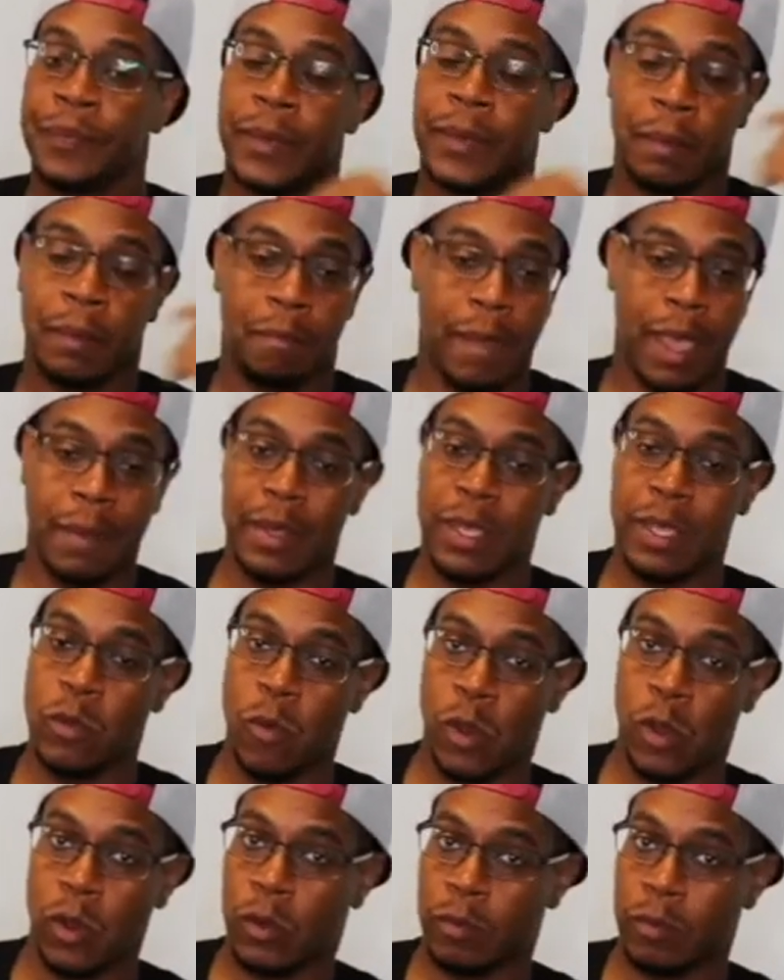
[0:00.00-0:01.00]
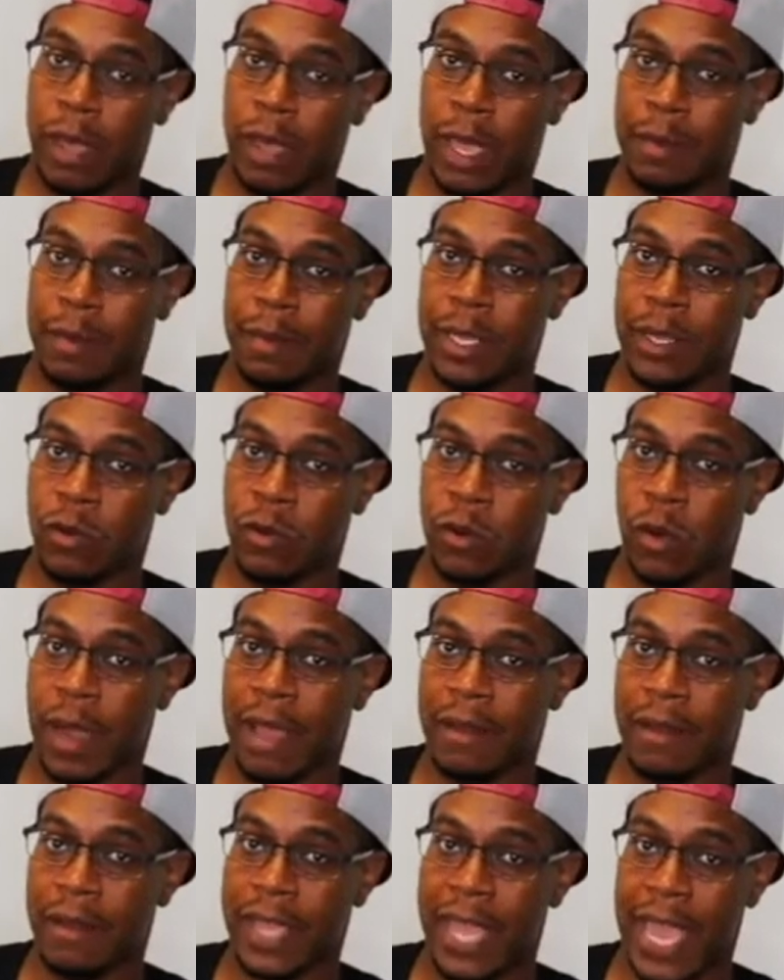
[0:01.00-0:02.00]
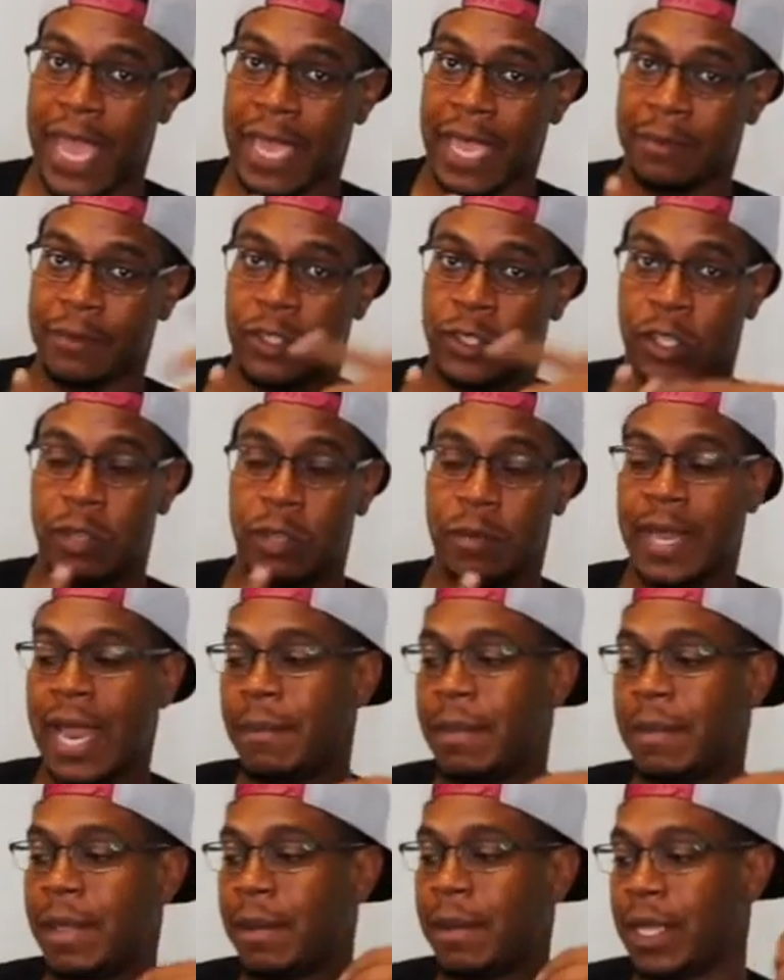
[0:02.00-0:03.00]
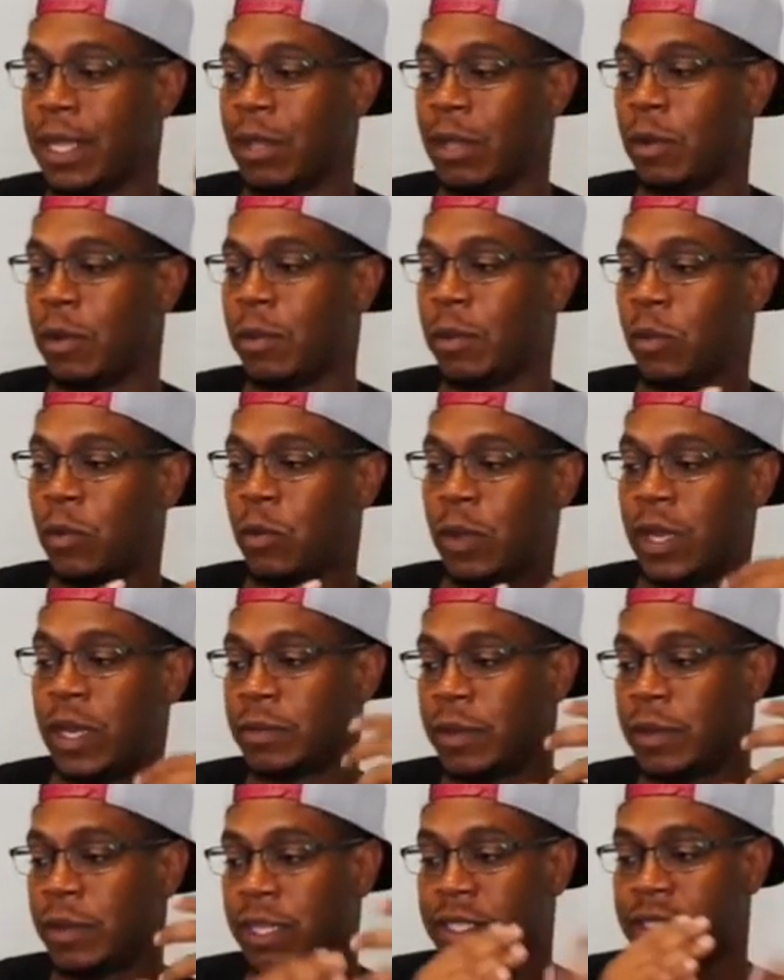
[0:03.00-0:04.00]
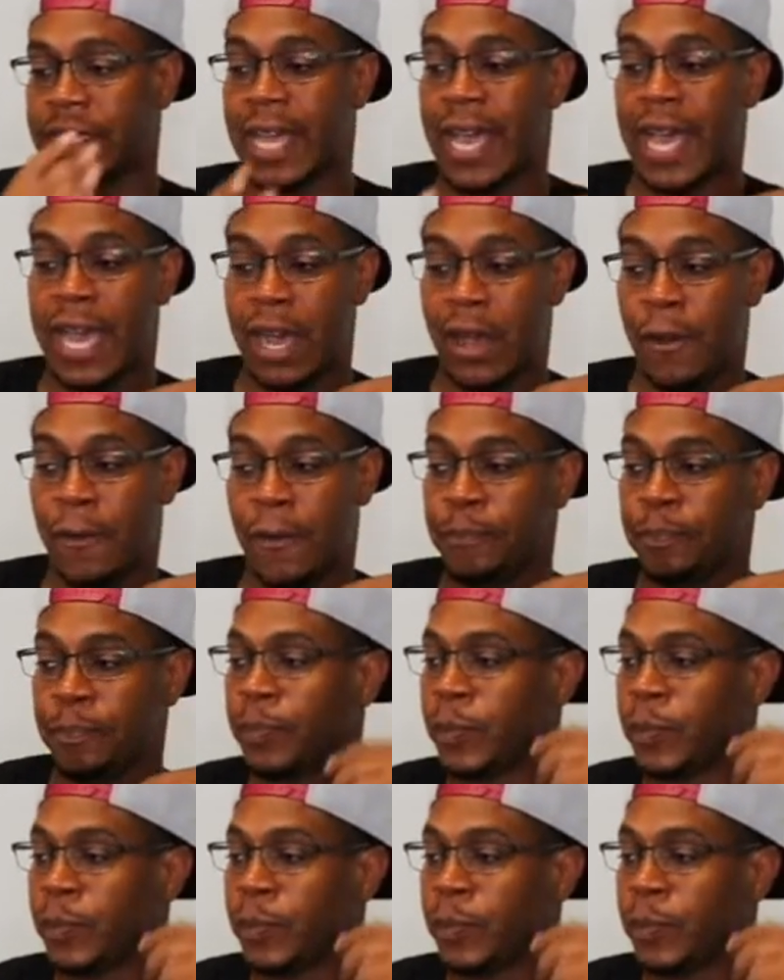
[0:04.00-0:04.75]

Maybe you won't. Maybe you don't have game, so you may not be able to get women with as much style,